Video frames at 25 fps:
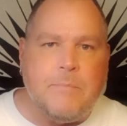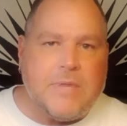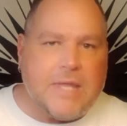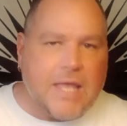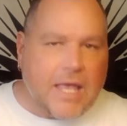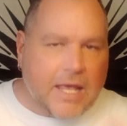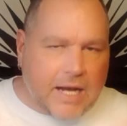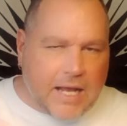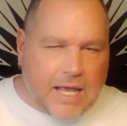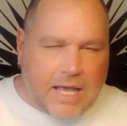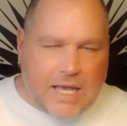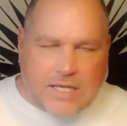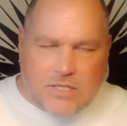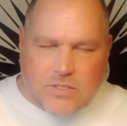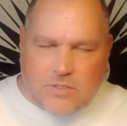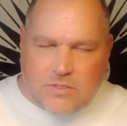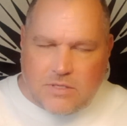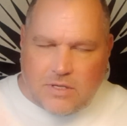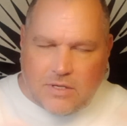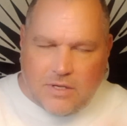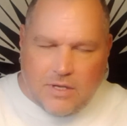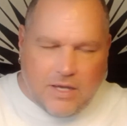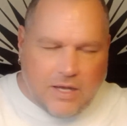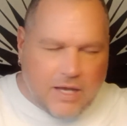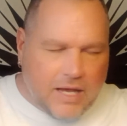And it has
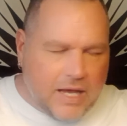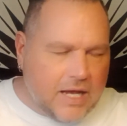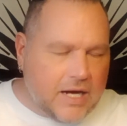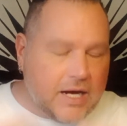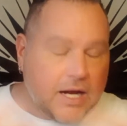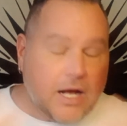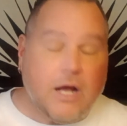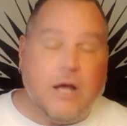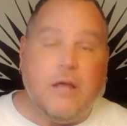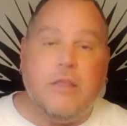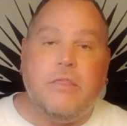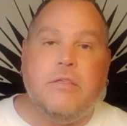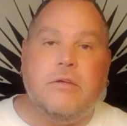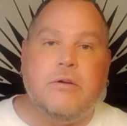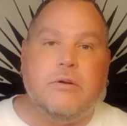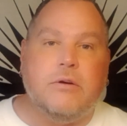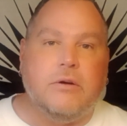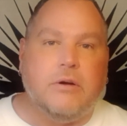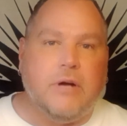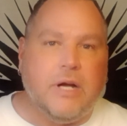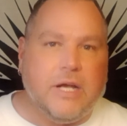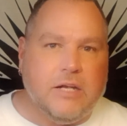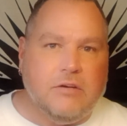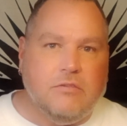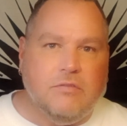had other
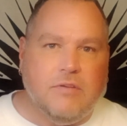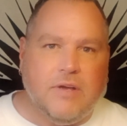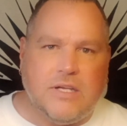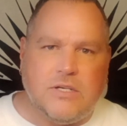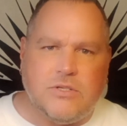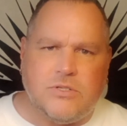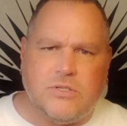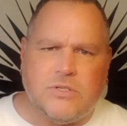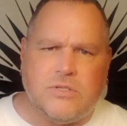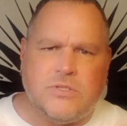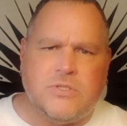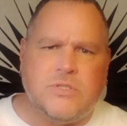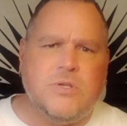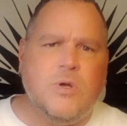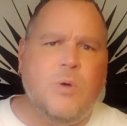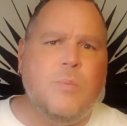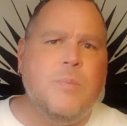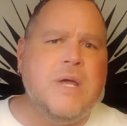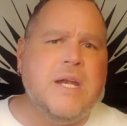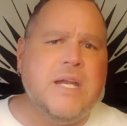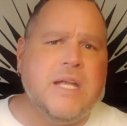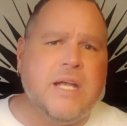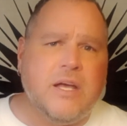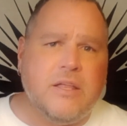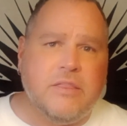adventures, so
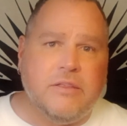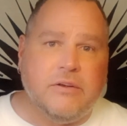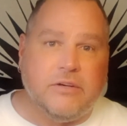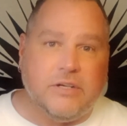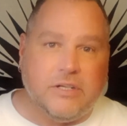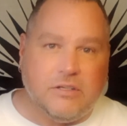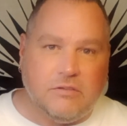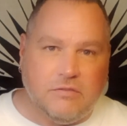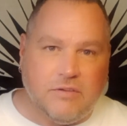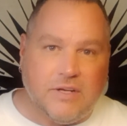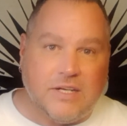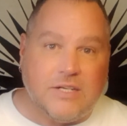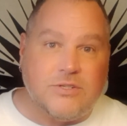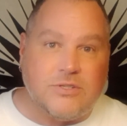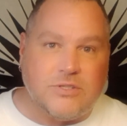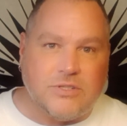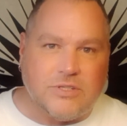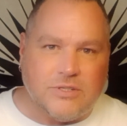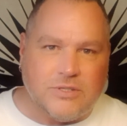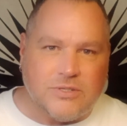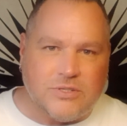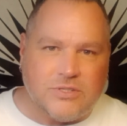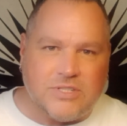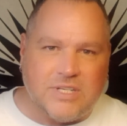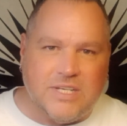many other
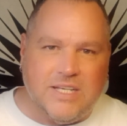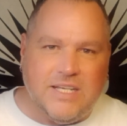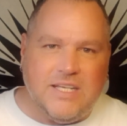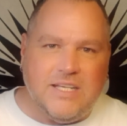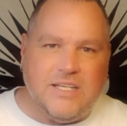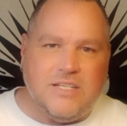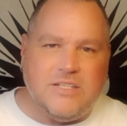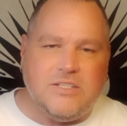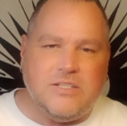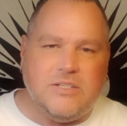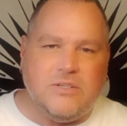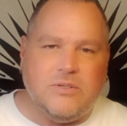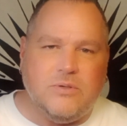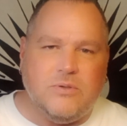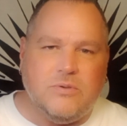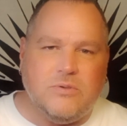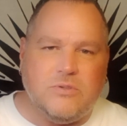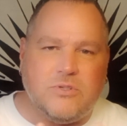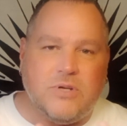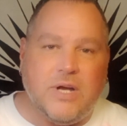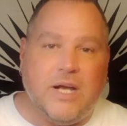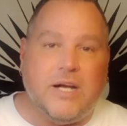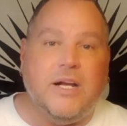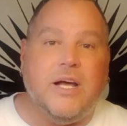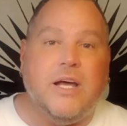adventures to
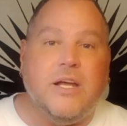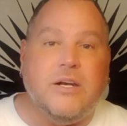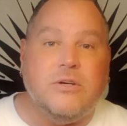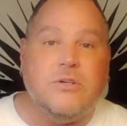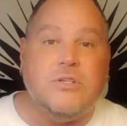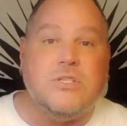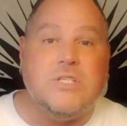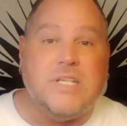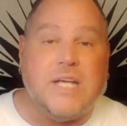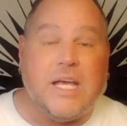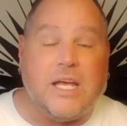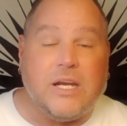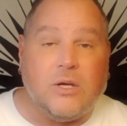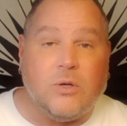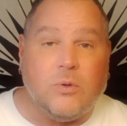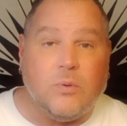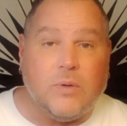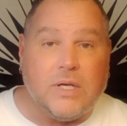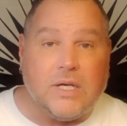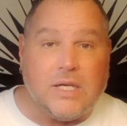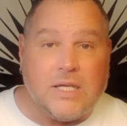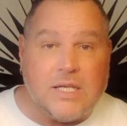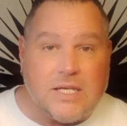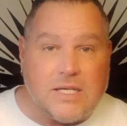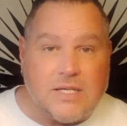try to understand who
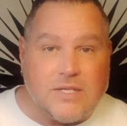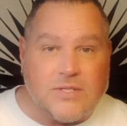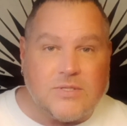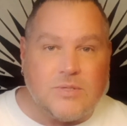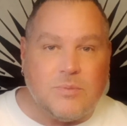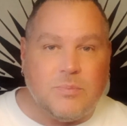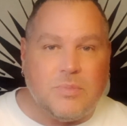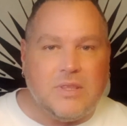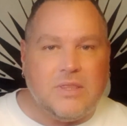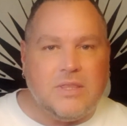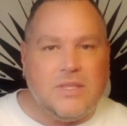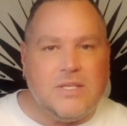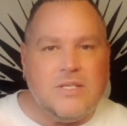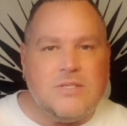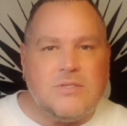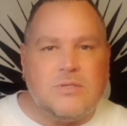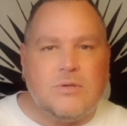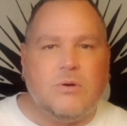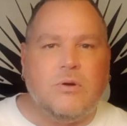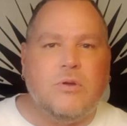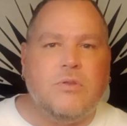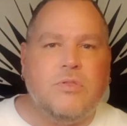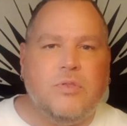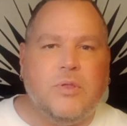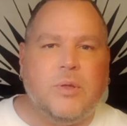it is. But this
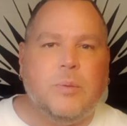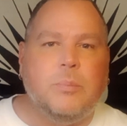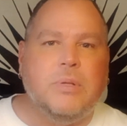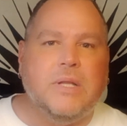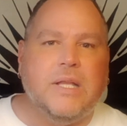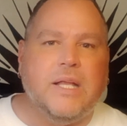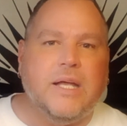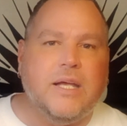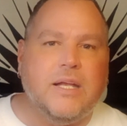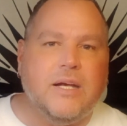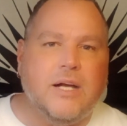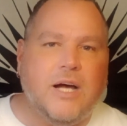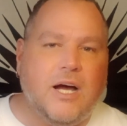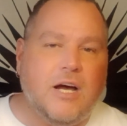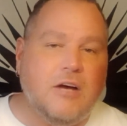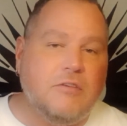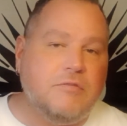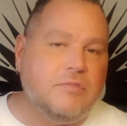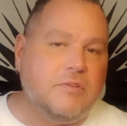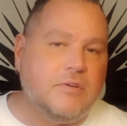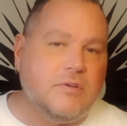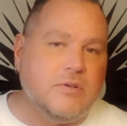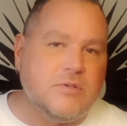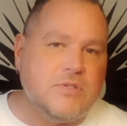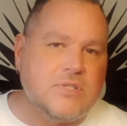earthly plane
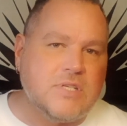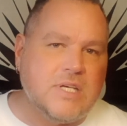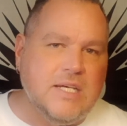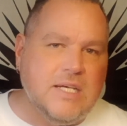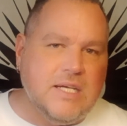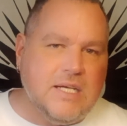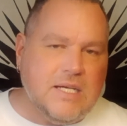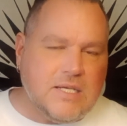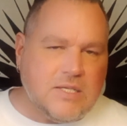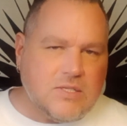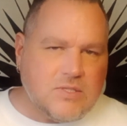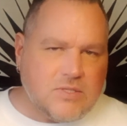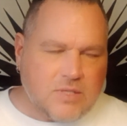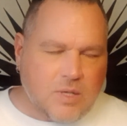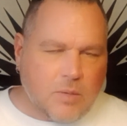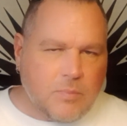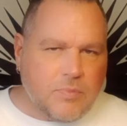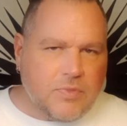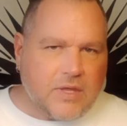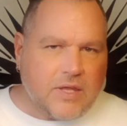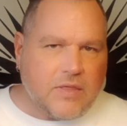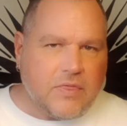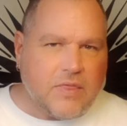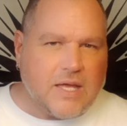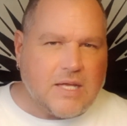offers
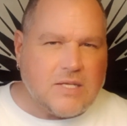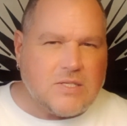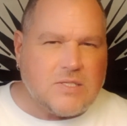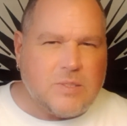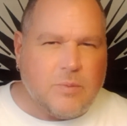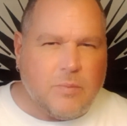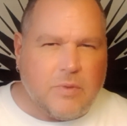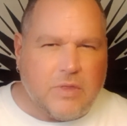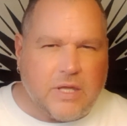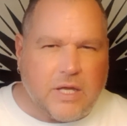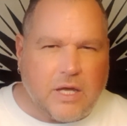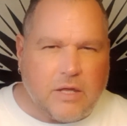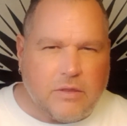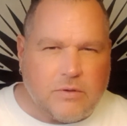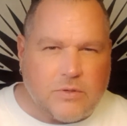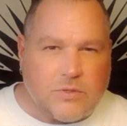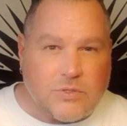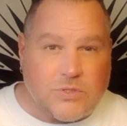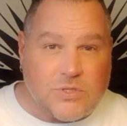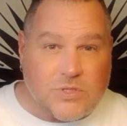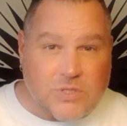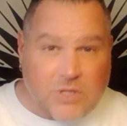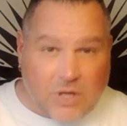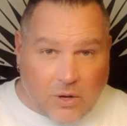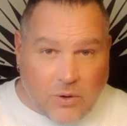something that some of the others
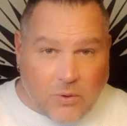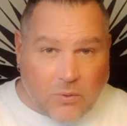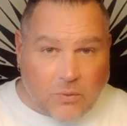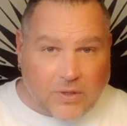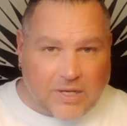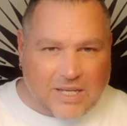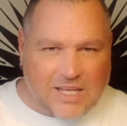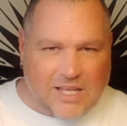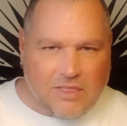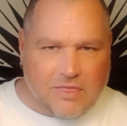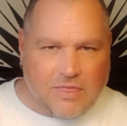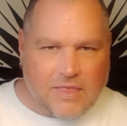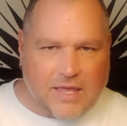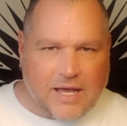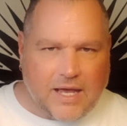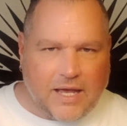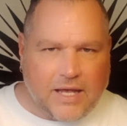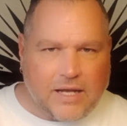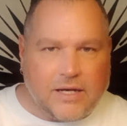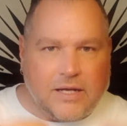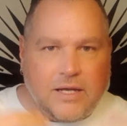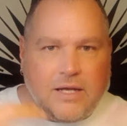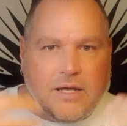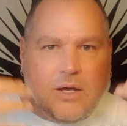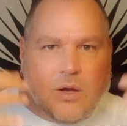don't, in that
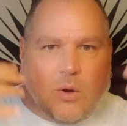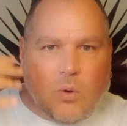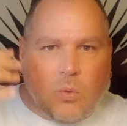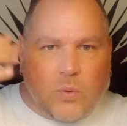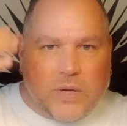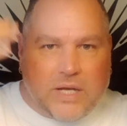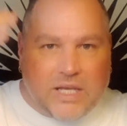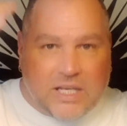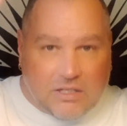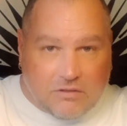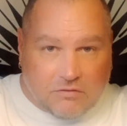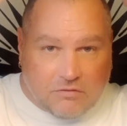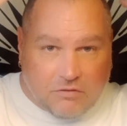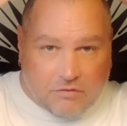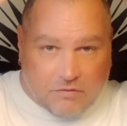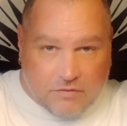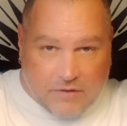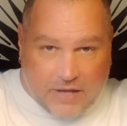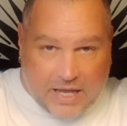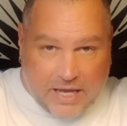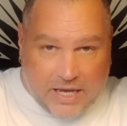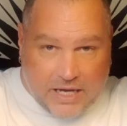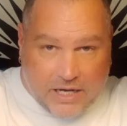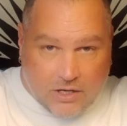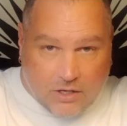we can
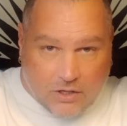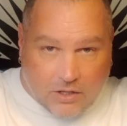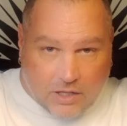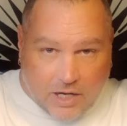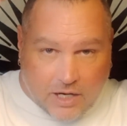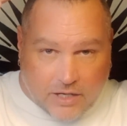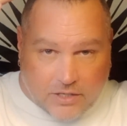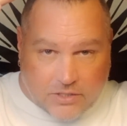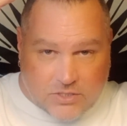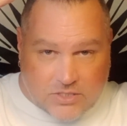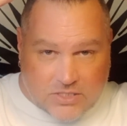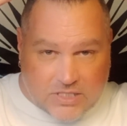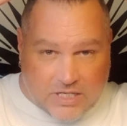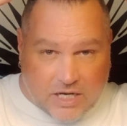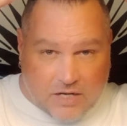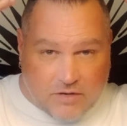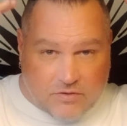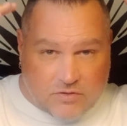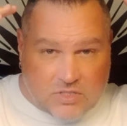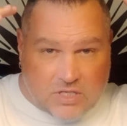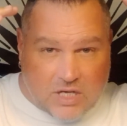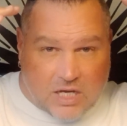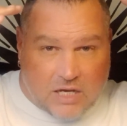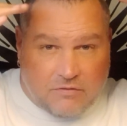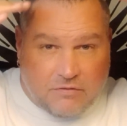veil
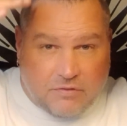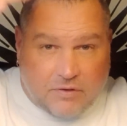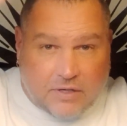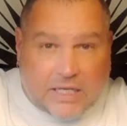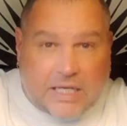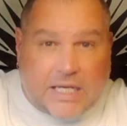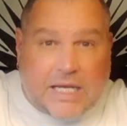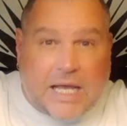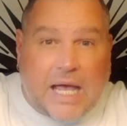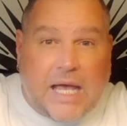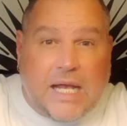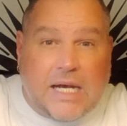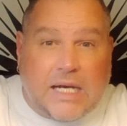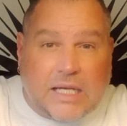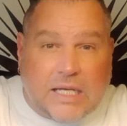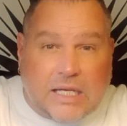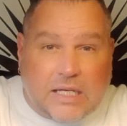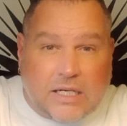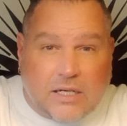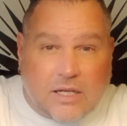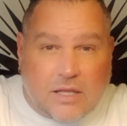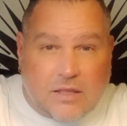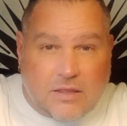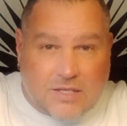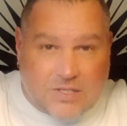ourselves,
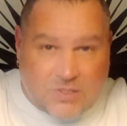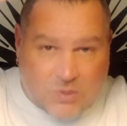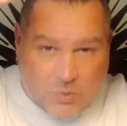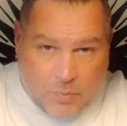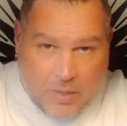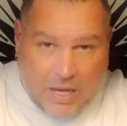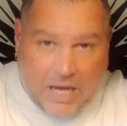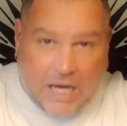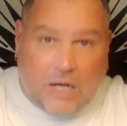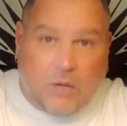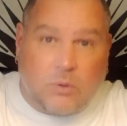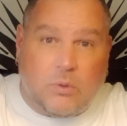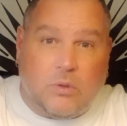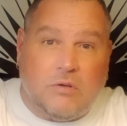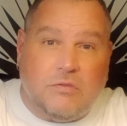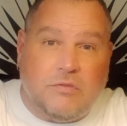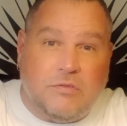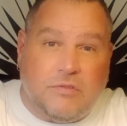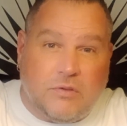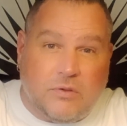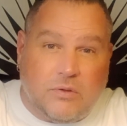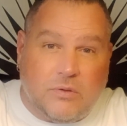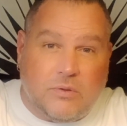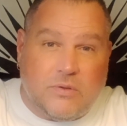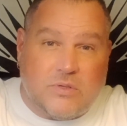forgetting this
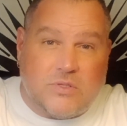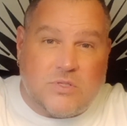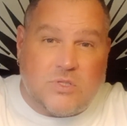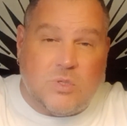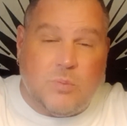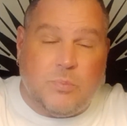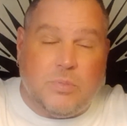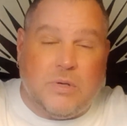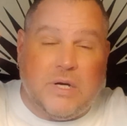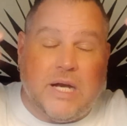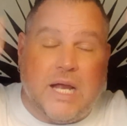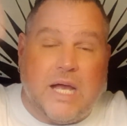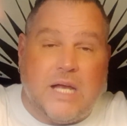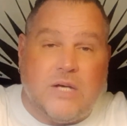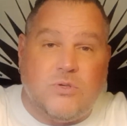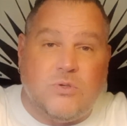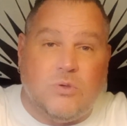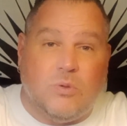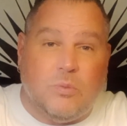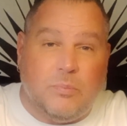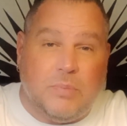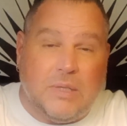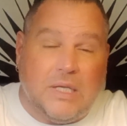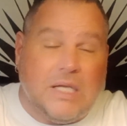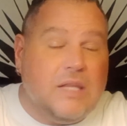powerful supernatural
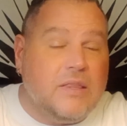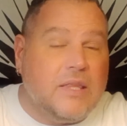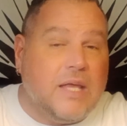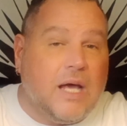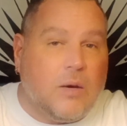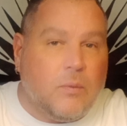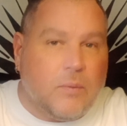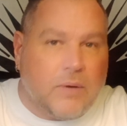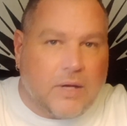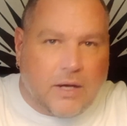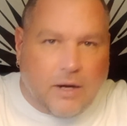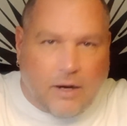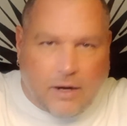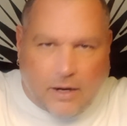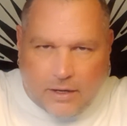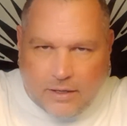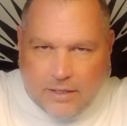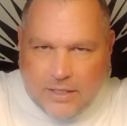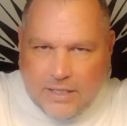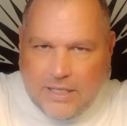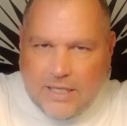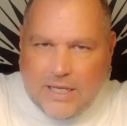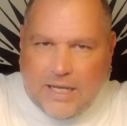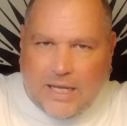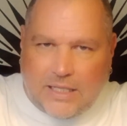being that we are,
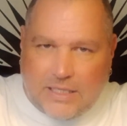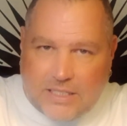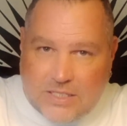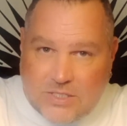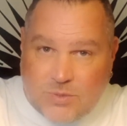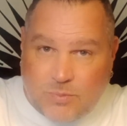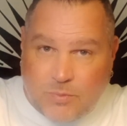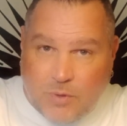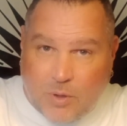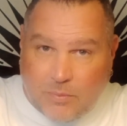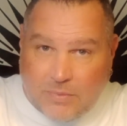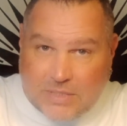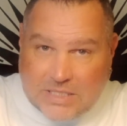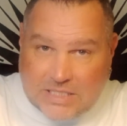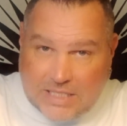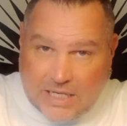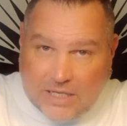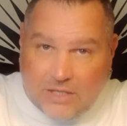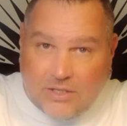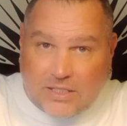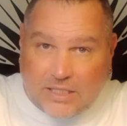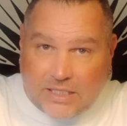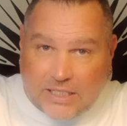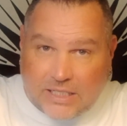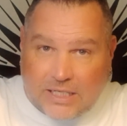at least
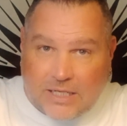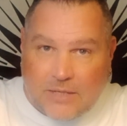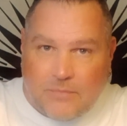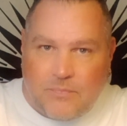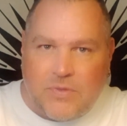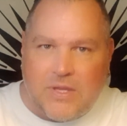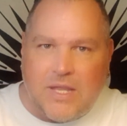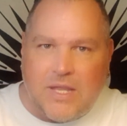momentarily.